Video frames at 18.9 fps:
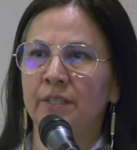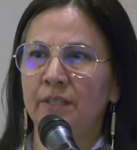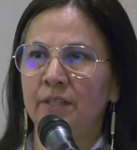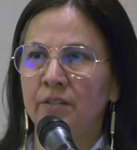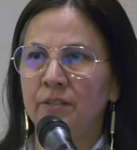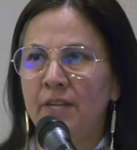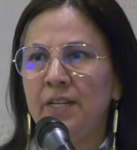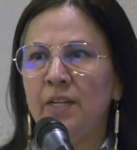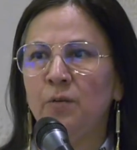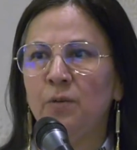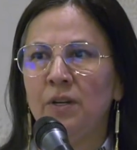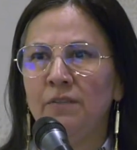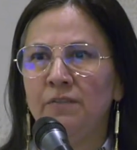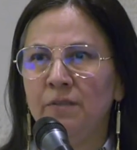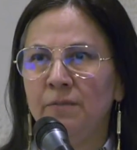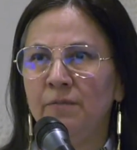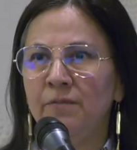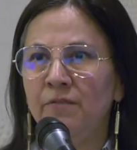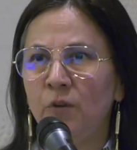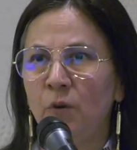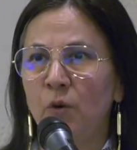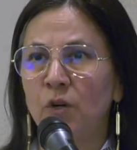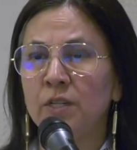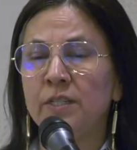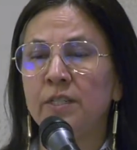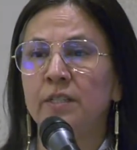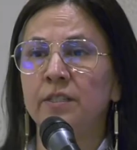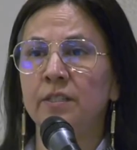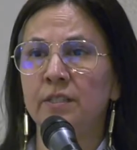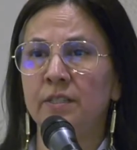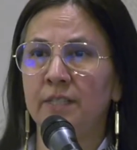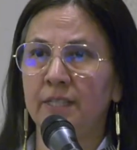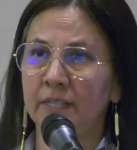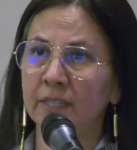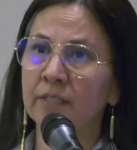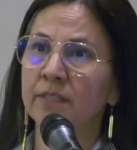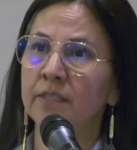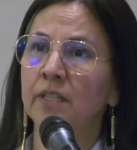There's anywhere from 4 to
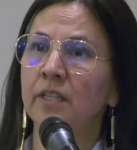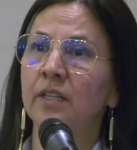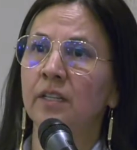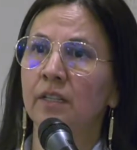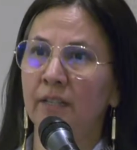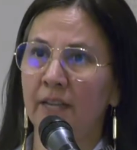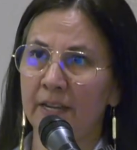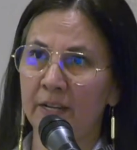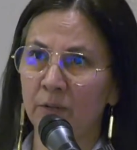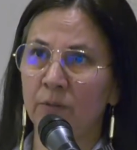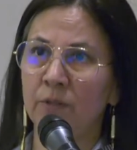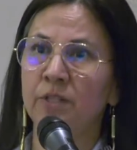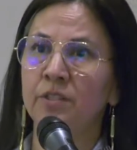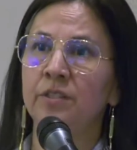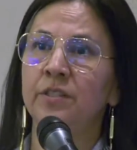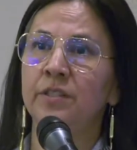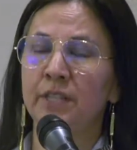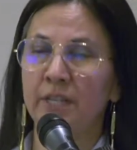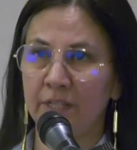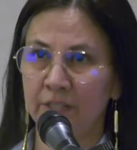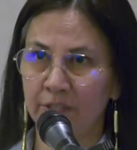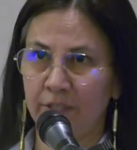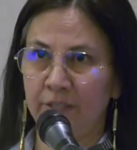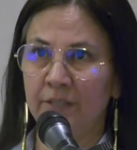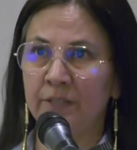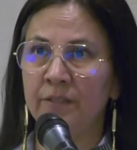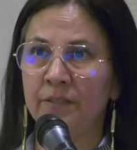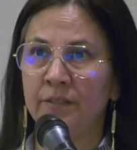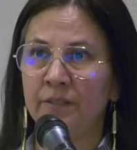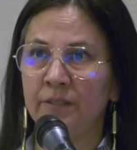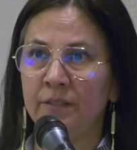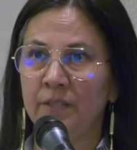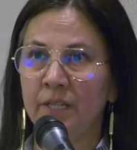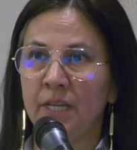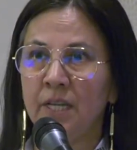6 language stations.